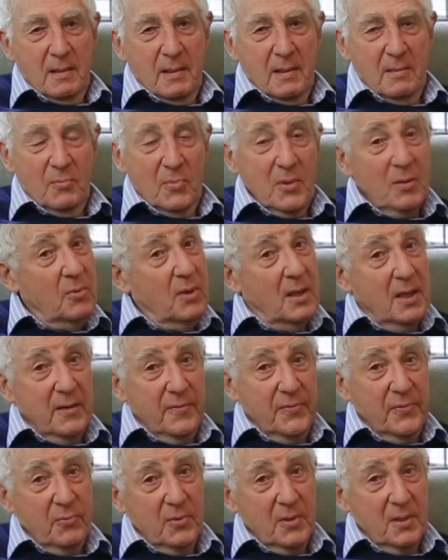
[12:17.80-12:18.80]
and we were
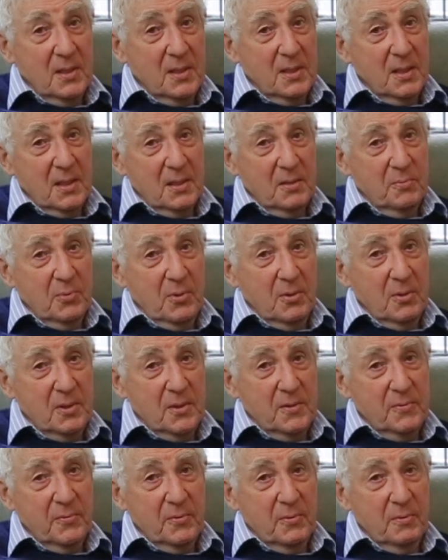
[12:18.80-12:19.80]
left with the six
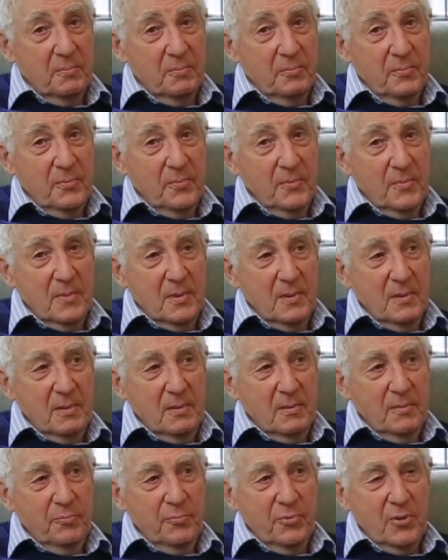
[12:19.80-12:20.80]
boys from
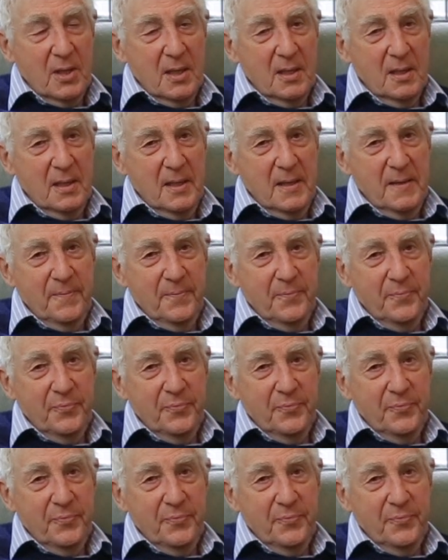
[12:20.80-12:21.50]
Brady.